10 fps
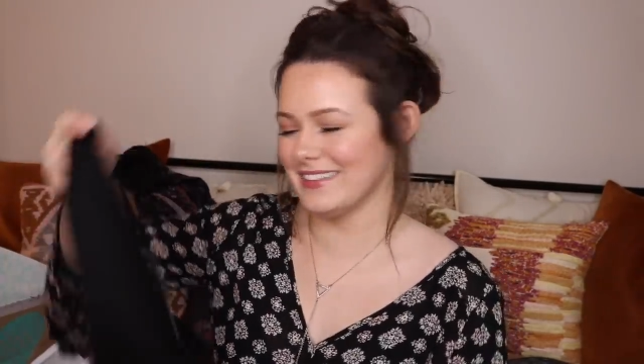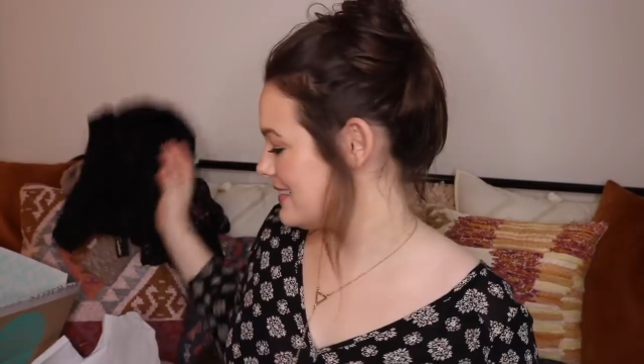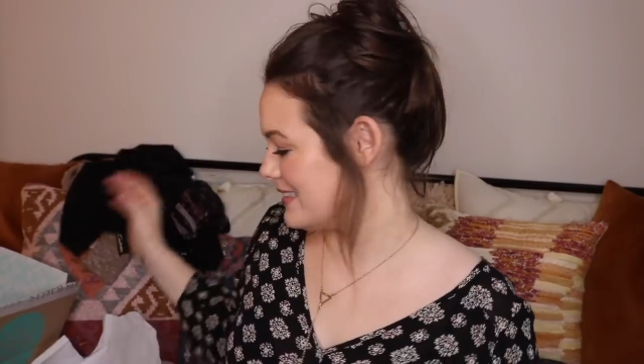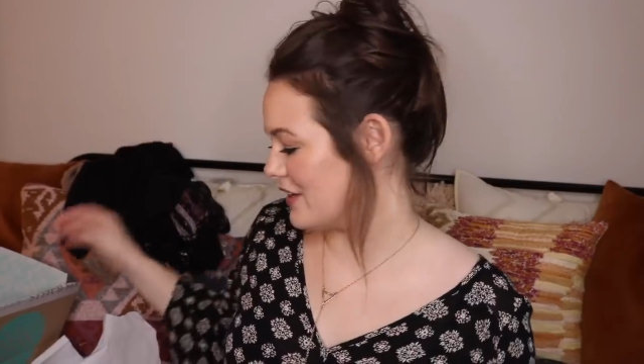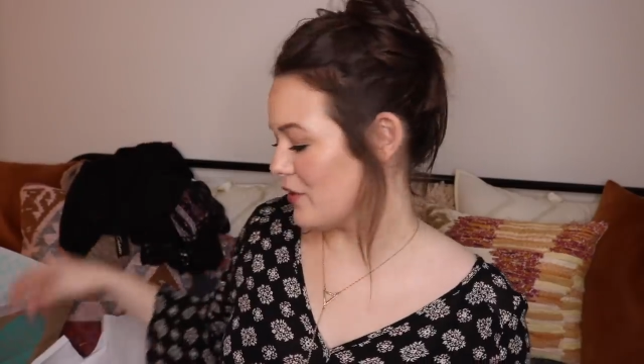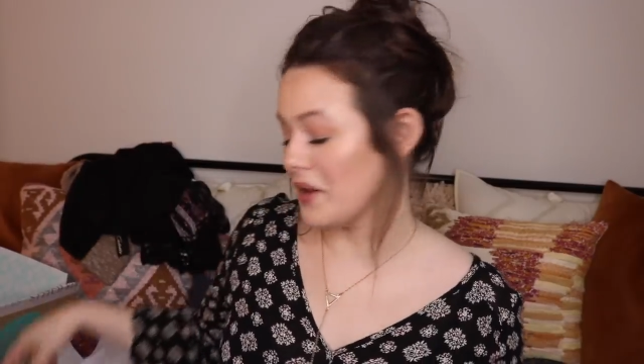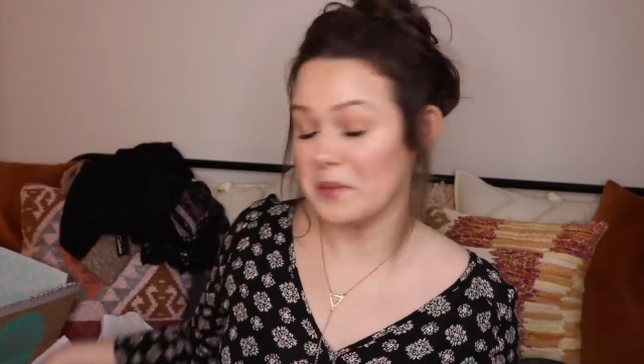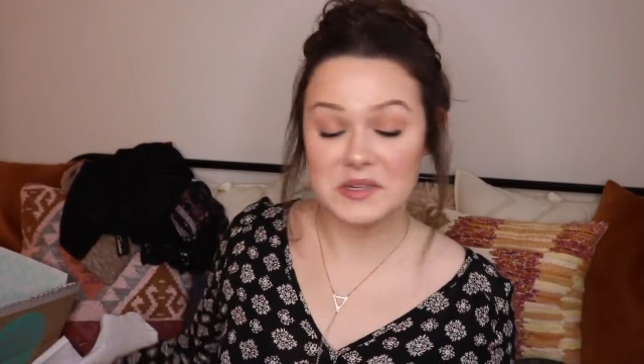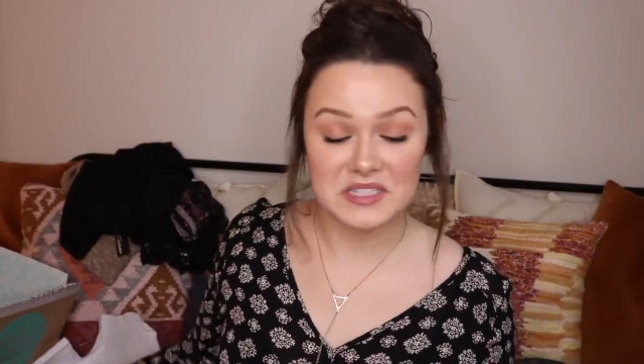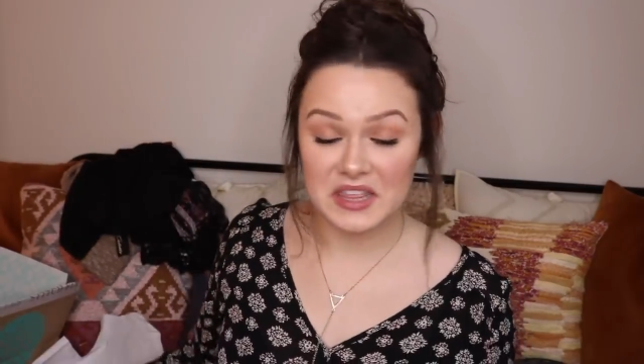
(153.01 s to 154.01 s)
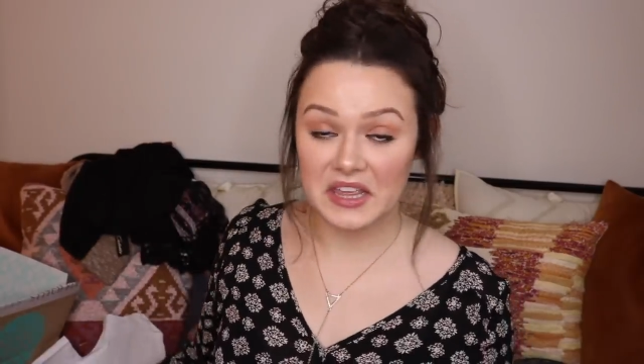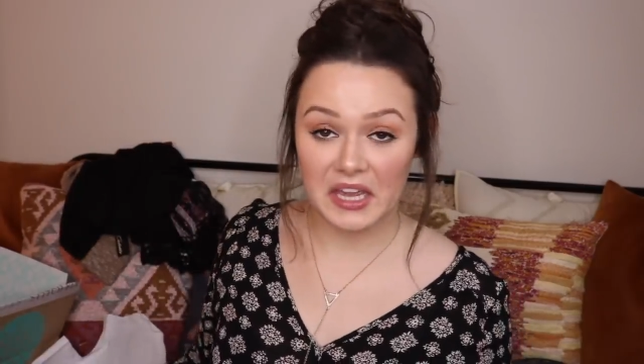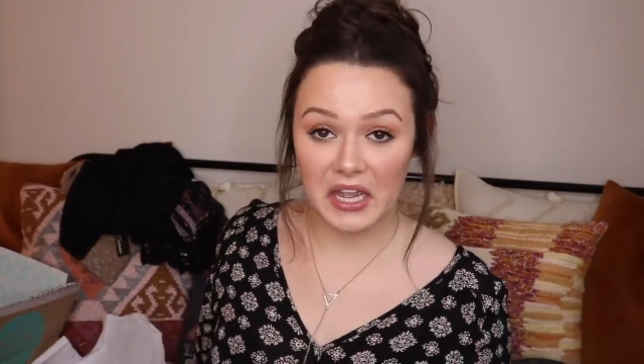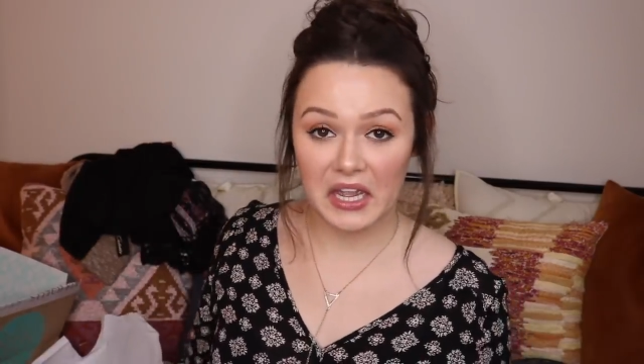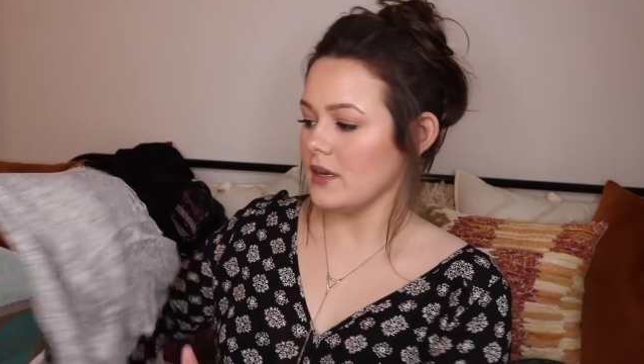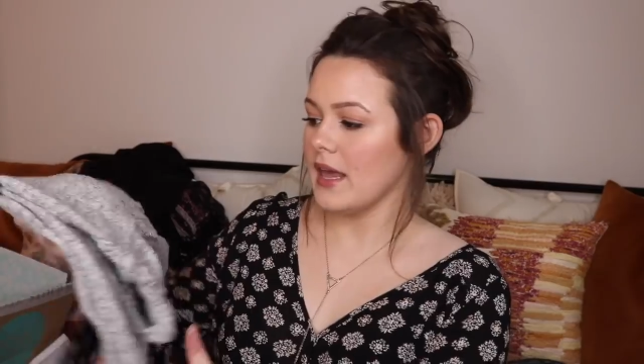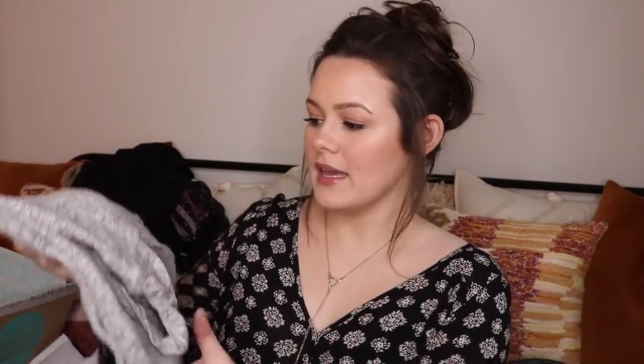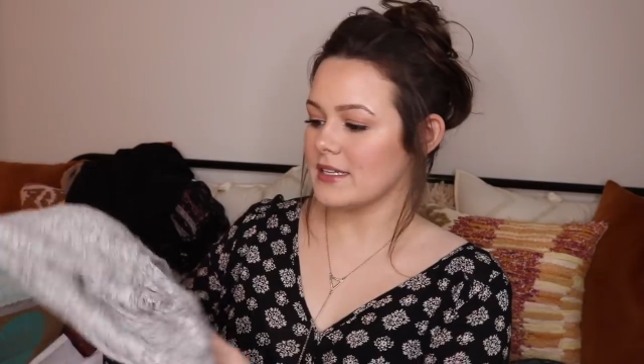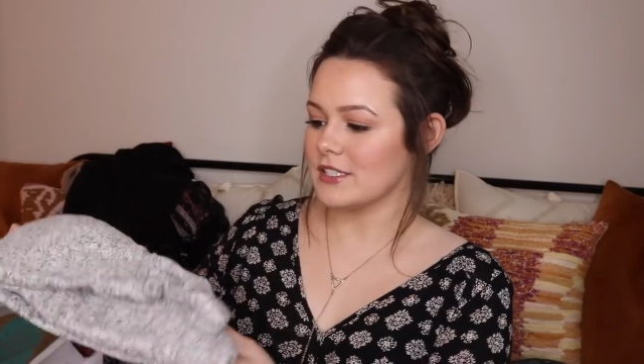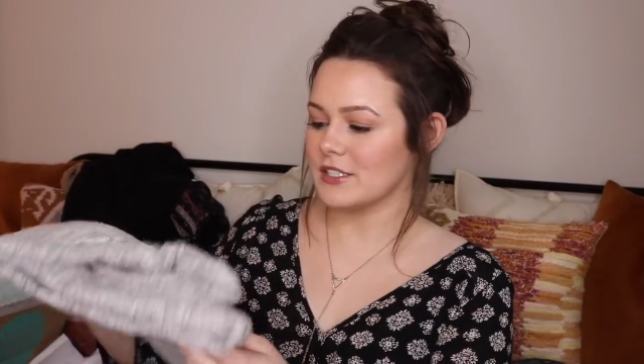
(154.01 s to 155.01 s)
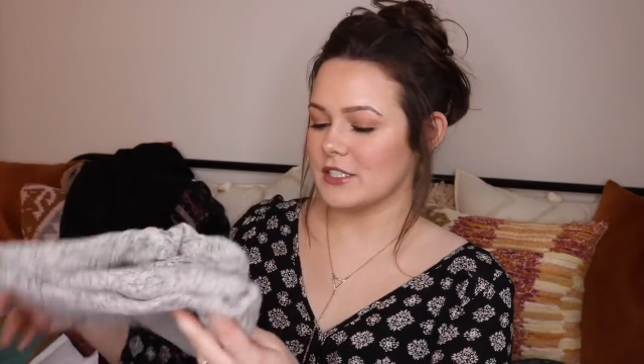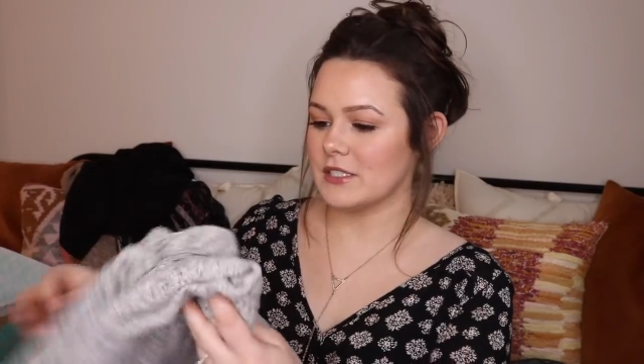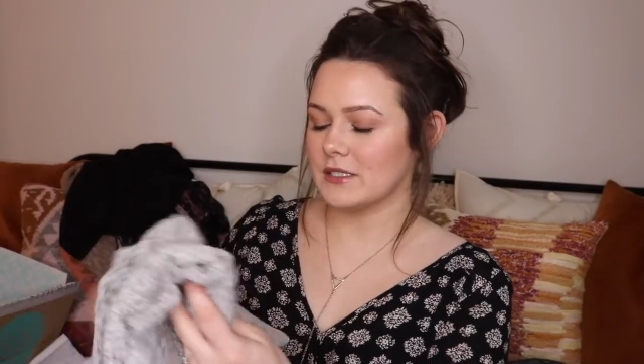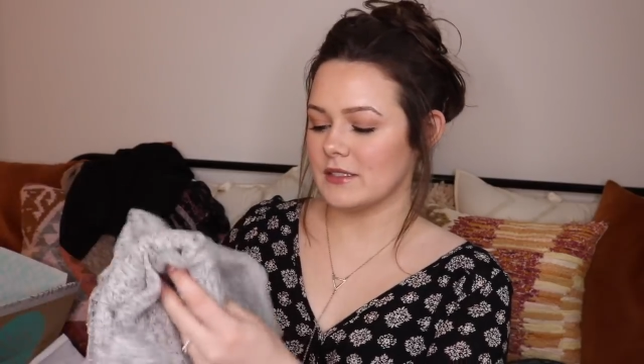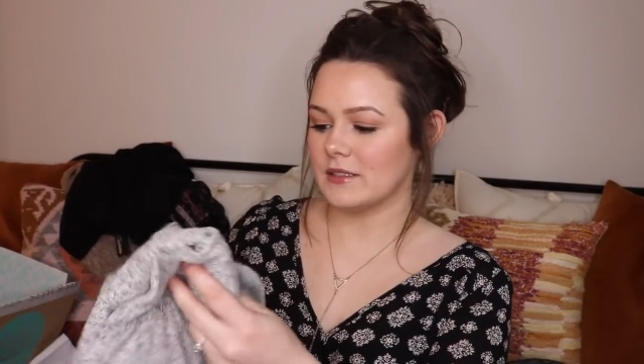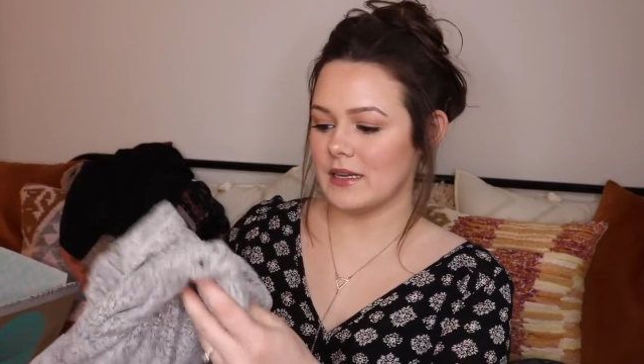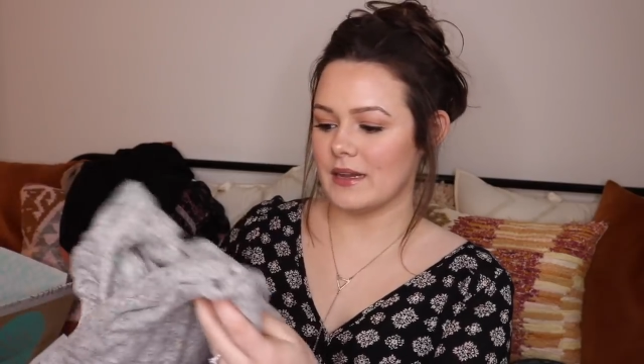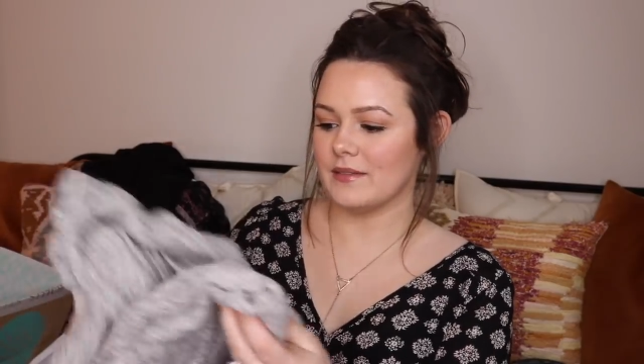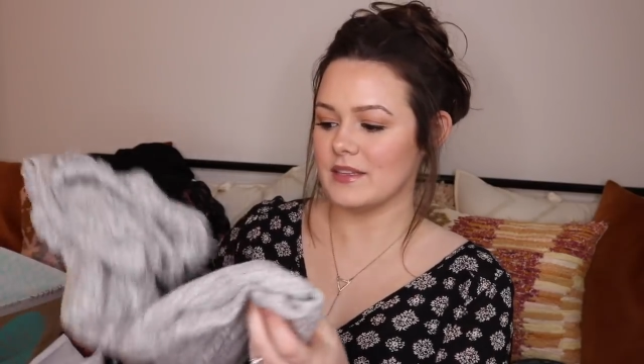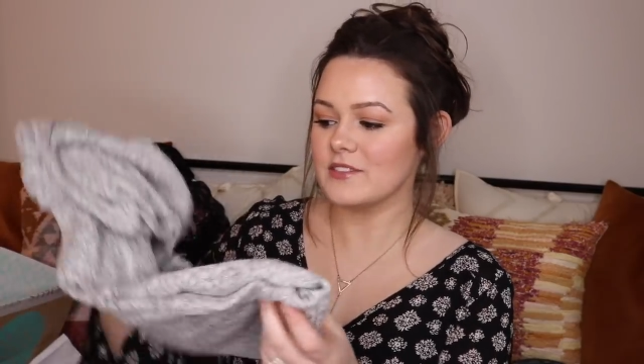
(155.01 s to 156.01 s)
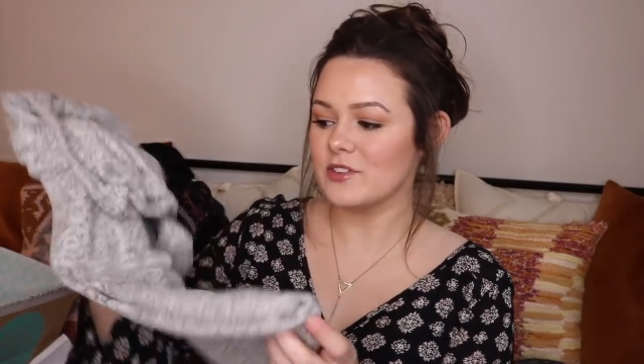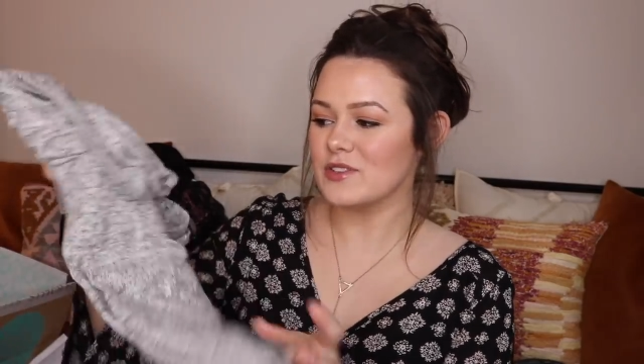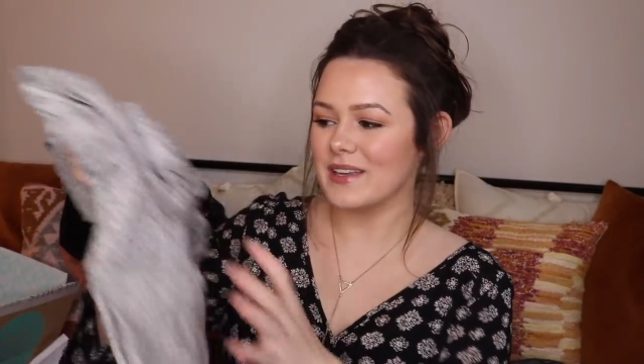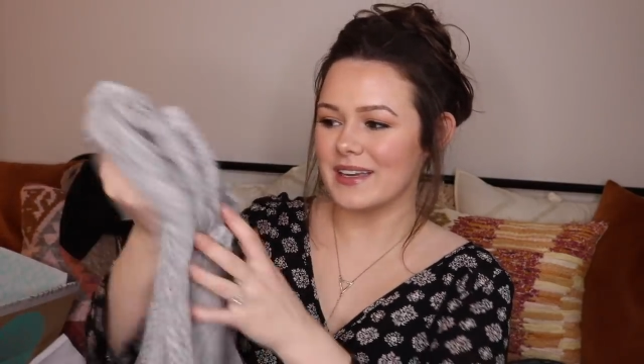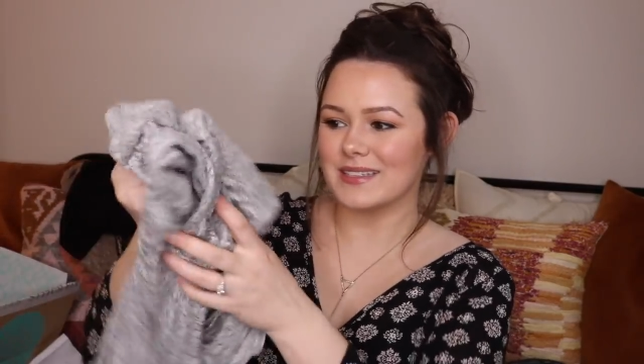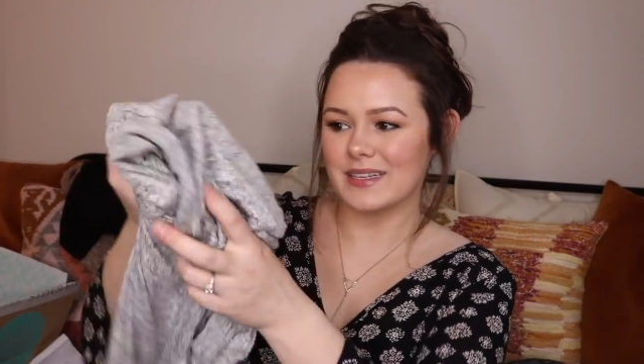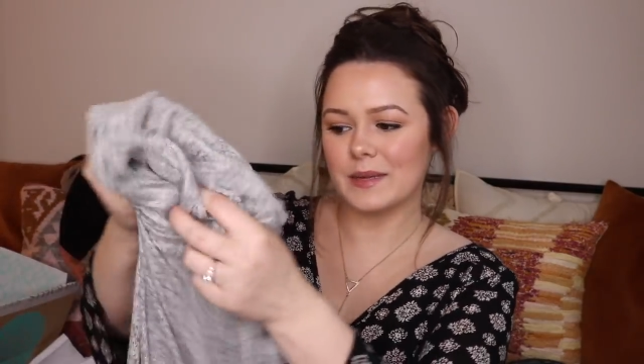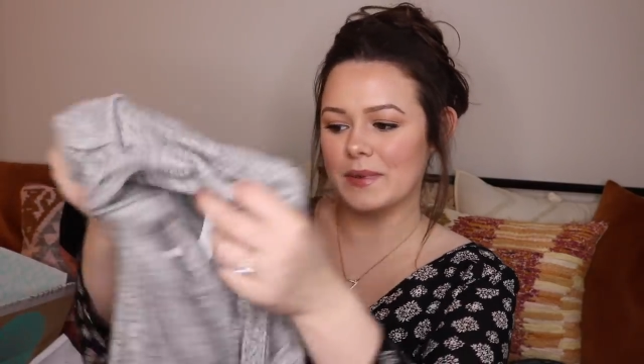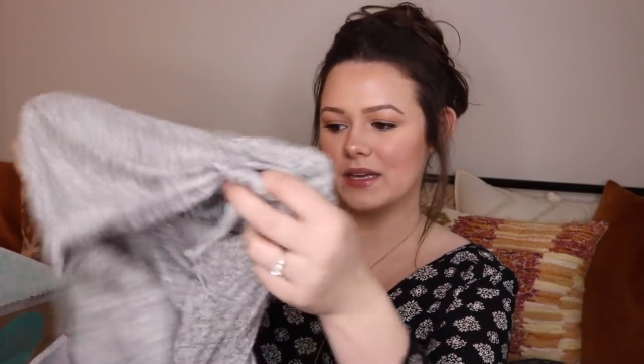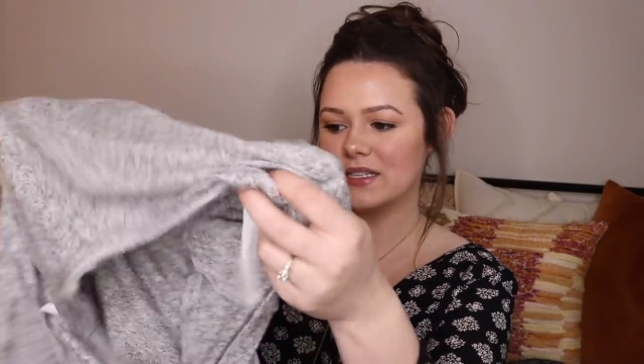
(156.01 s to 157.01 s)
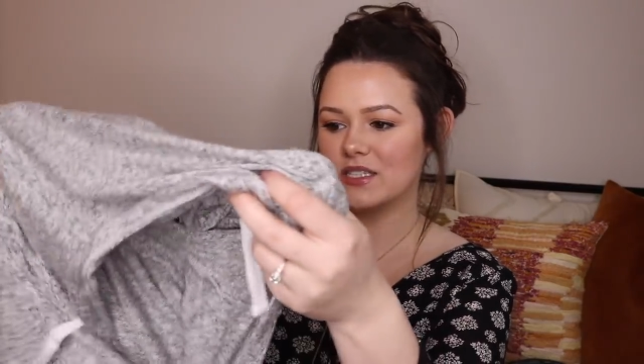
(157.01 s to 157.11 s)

I didn't know that was a thing. Next. This feels like it's gonna be a